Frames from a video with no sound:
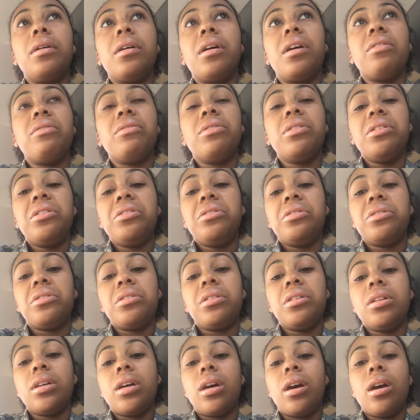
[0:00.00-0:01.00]
I really just
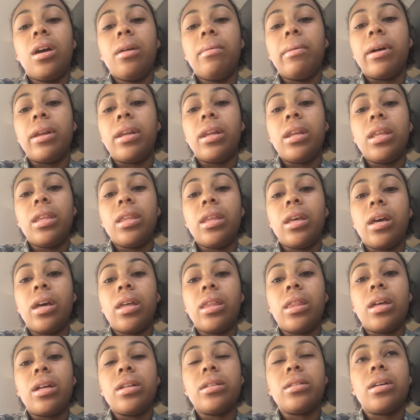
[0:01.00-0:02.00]
didn't care about anything
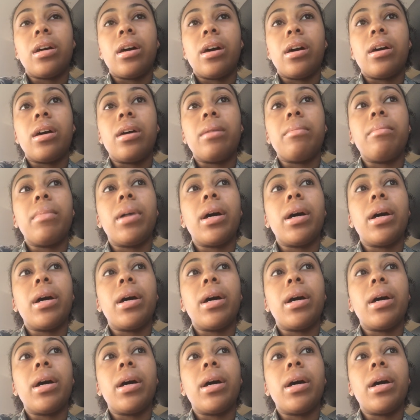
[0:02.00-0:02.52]
at that time.